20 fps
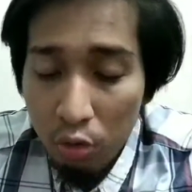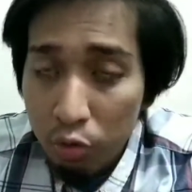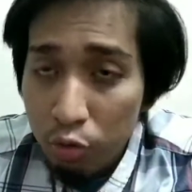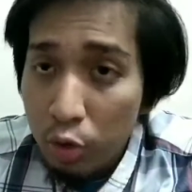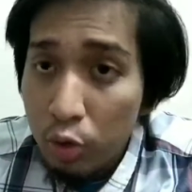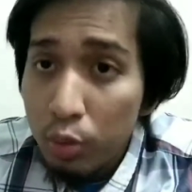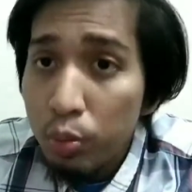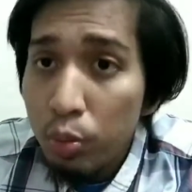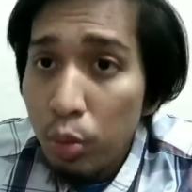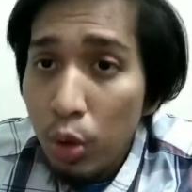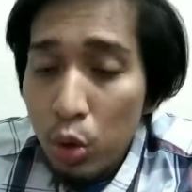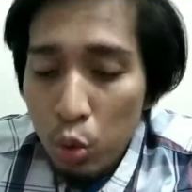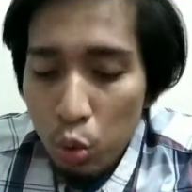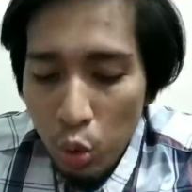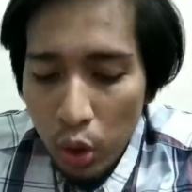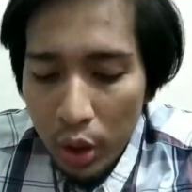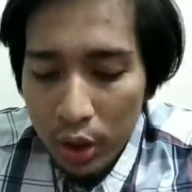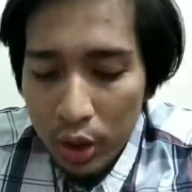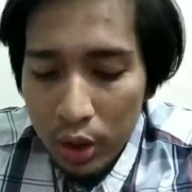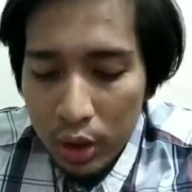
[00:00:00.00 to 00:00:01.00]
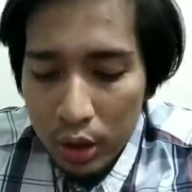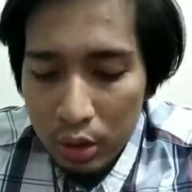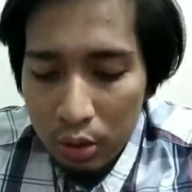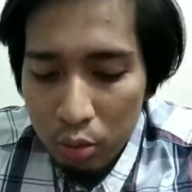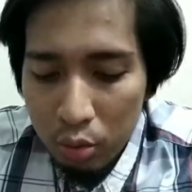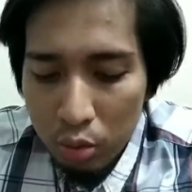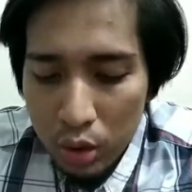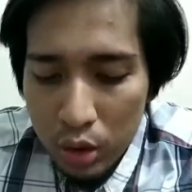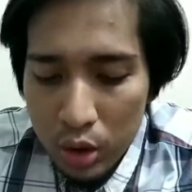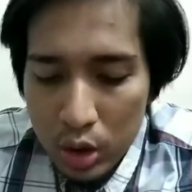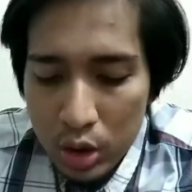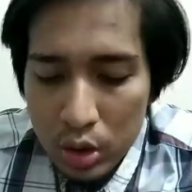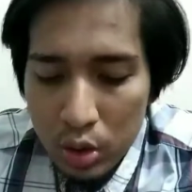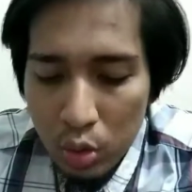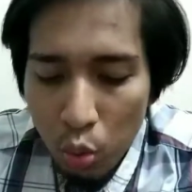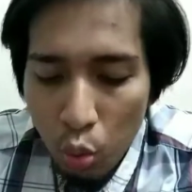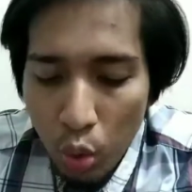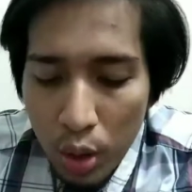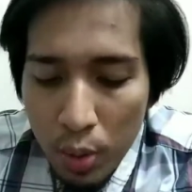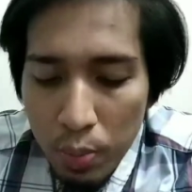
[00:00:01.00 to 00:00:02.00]
4.1 is
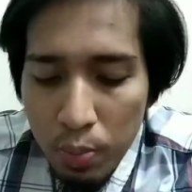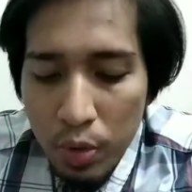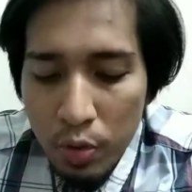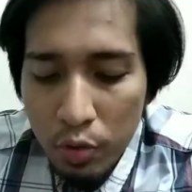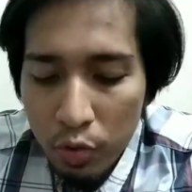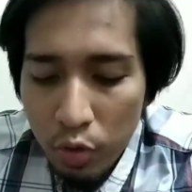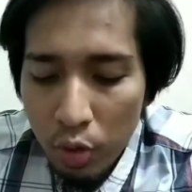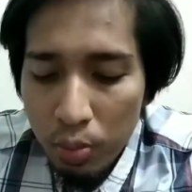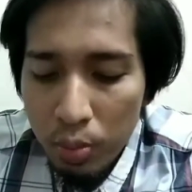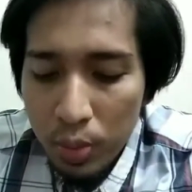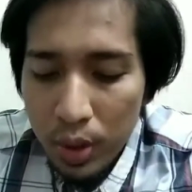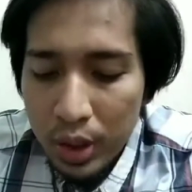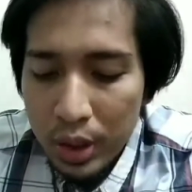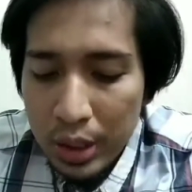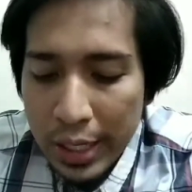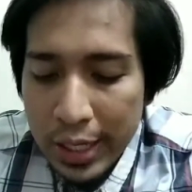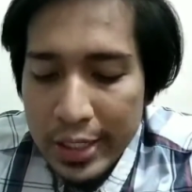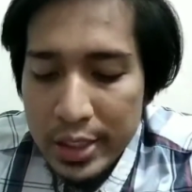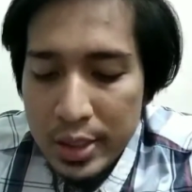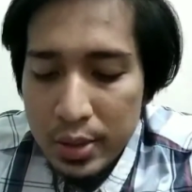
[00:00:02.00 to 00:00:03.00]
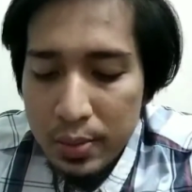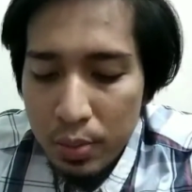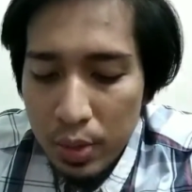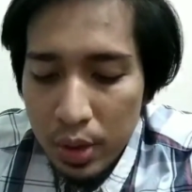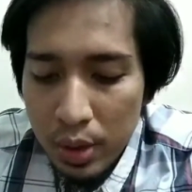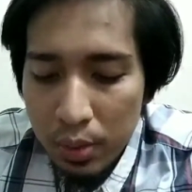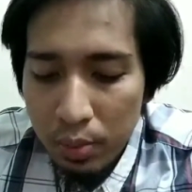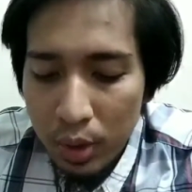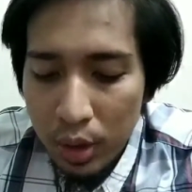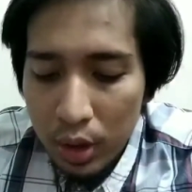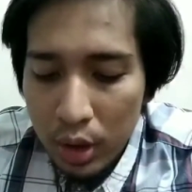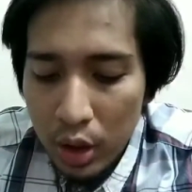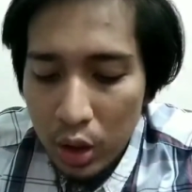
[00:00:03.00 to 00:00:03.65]
while performing the experiment,